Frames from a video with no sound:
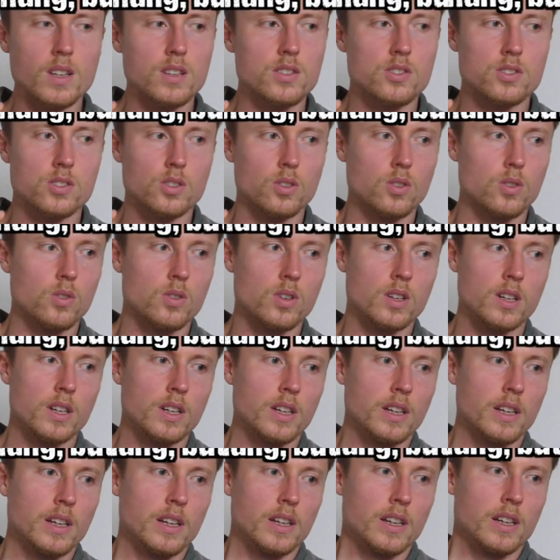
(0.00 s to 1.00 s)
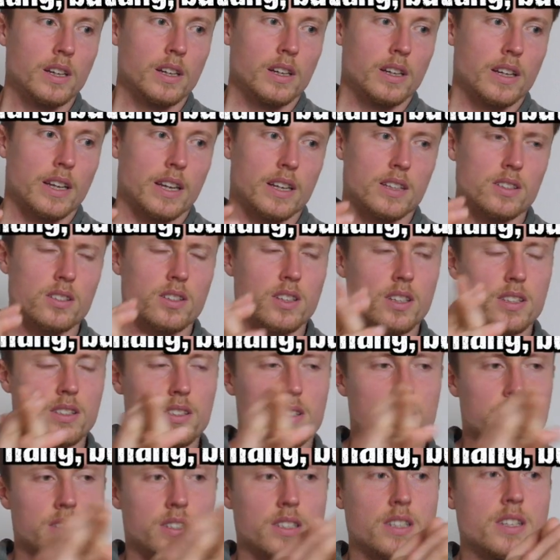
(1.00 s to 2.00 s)
So, as you can
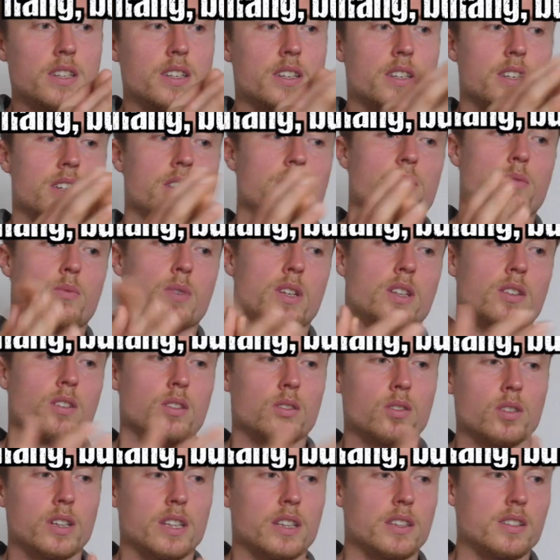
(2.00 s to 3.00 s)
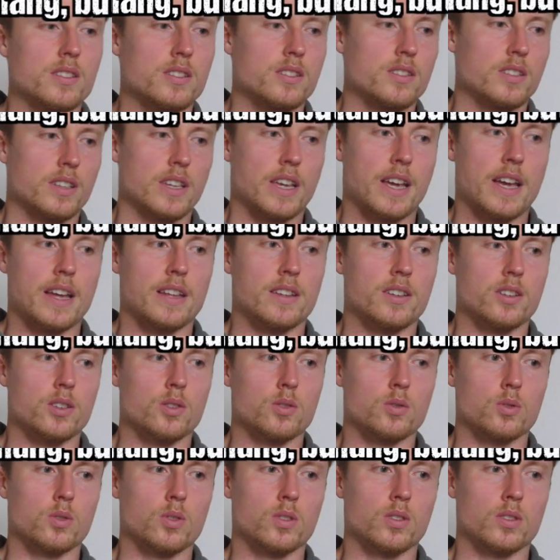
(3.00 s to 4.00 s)
see here, when you look at the
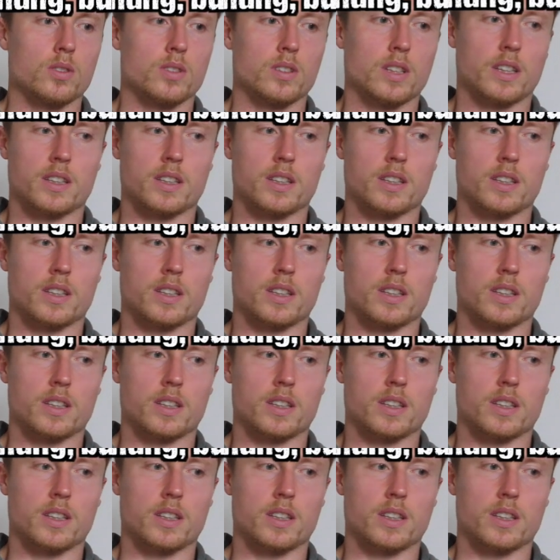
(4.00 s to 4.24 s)
schedule,